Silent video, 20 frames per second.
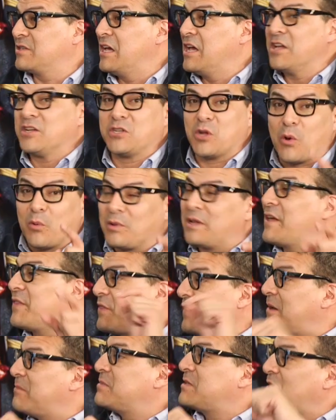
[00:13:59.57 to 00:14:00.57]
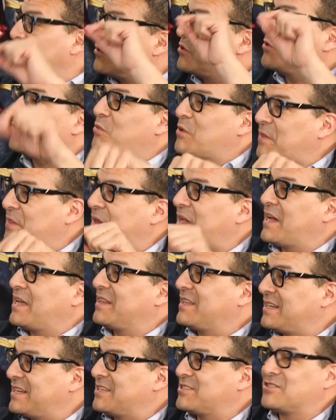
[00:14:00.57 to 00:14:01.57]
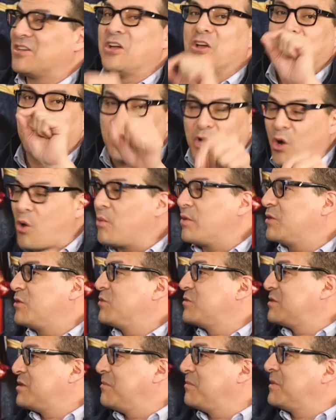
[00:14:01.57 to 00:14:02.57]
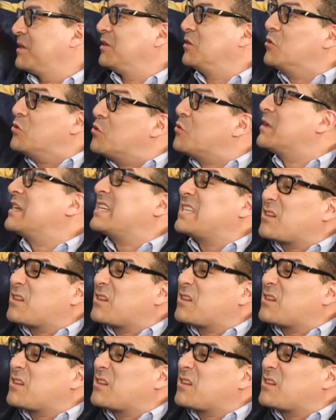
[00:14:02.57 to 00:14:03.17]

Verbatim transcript: Mm -hmm. Don't let them tell you what the hell it is. Go and do something new and